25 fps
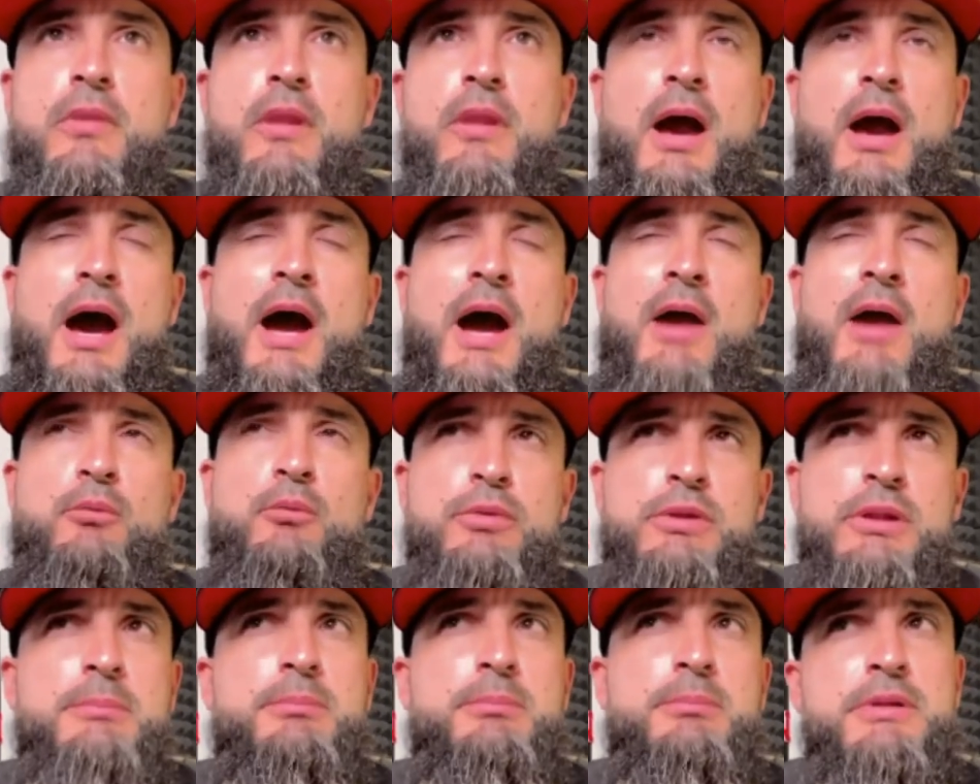I
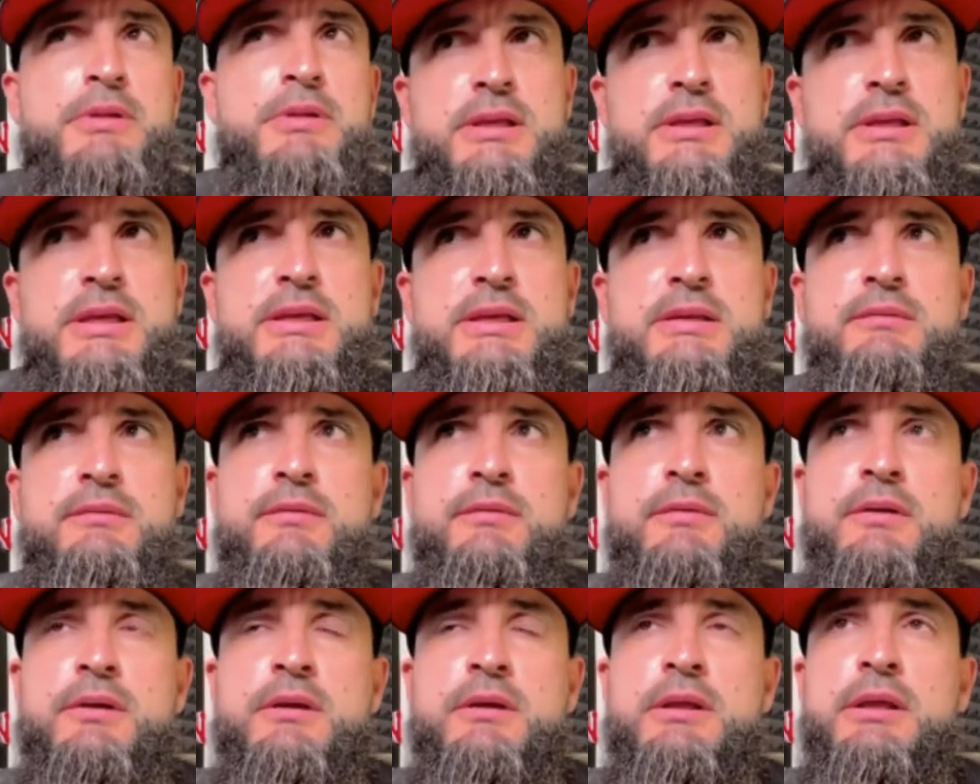really believe
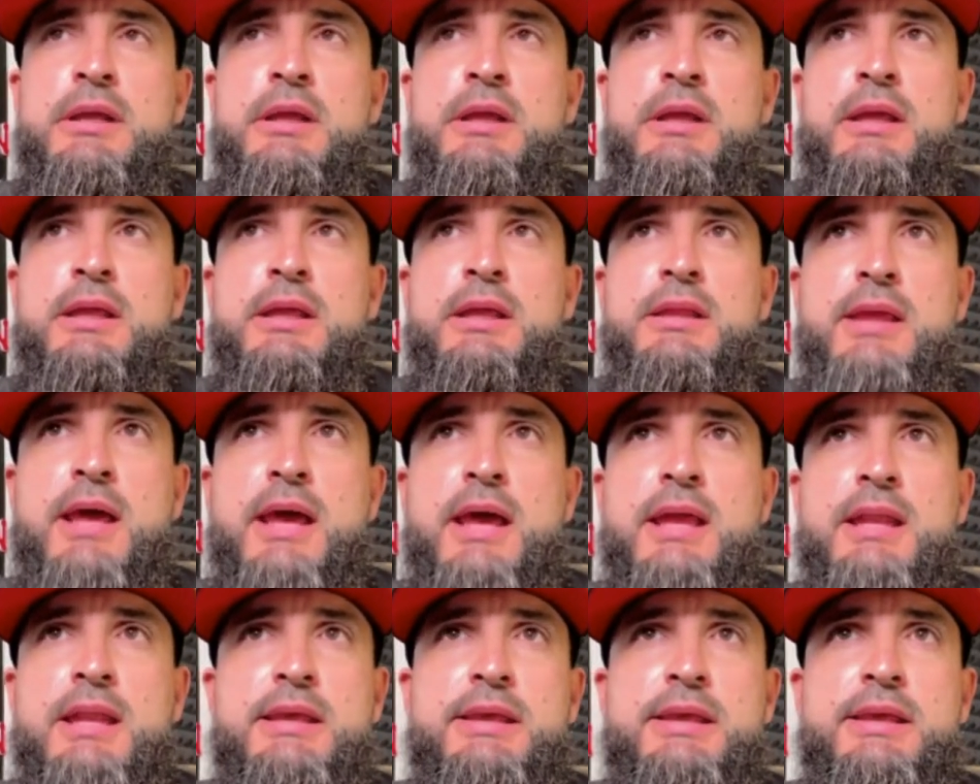
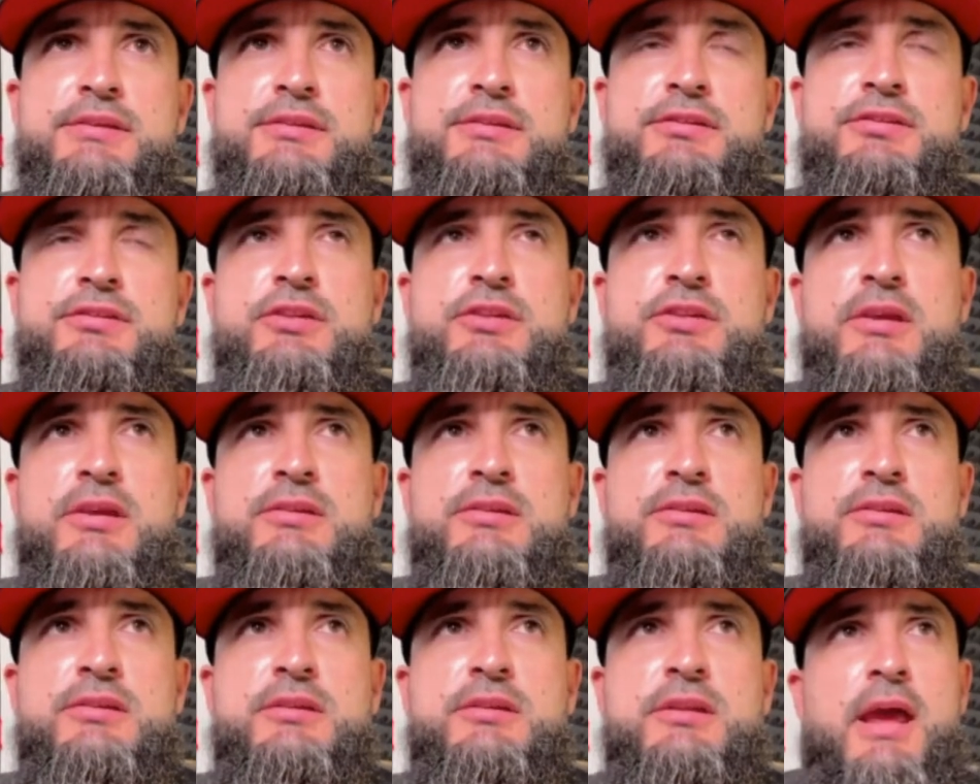that it's
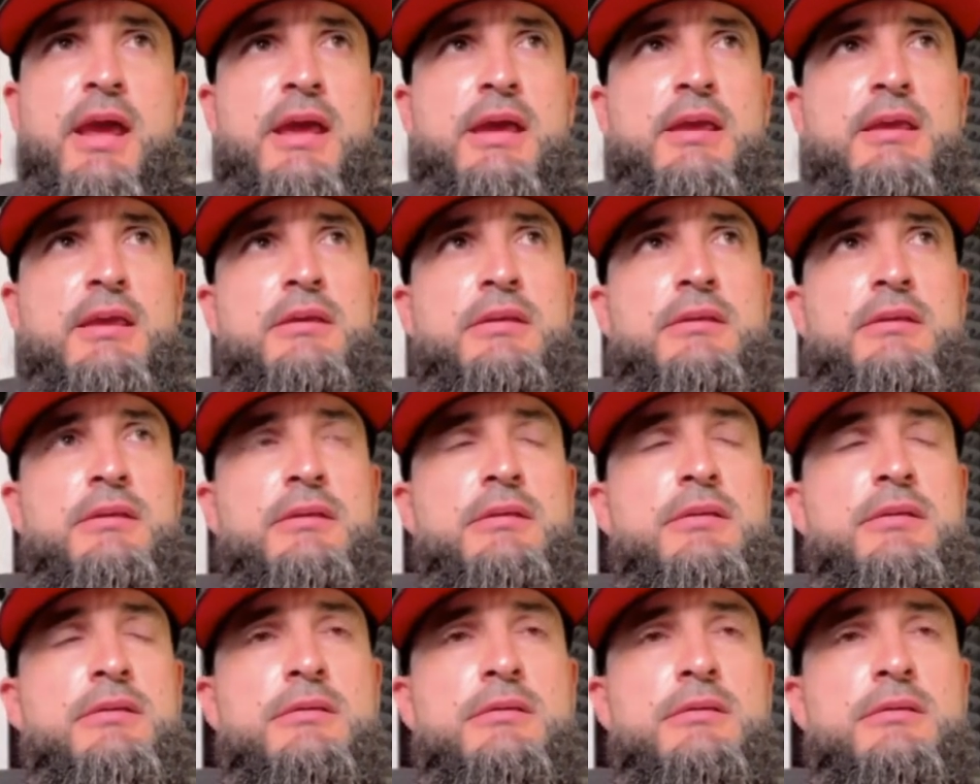just it's